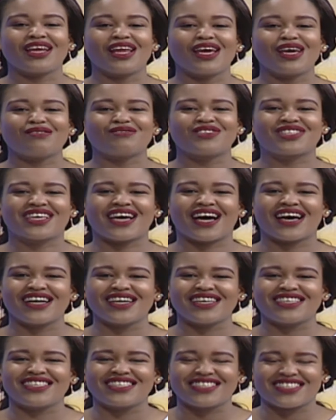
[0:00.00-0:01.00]
names,
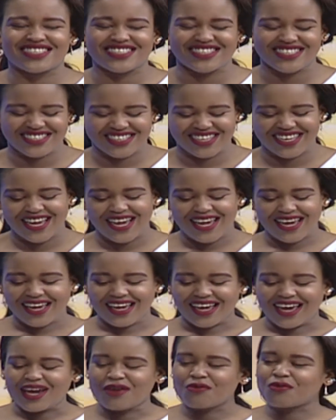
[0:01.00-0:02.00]
guys.
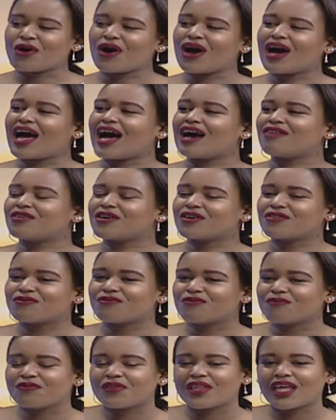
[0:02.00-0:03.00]
And we're all having
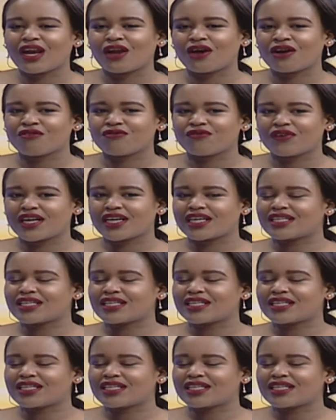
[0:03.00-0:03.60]
a lot of fun,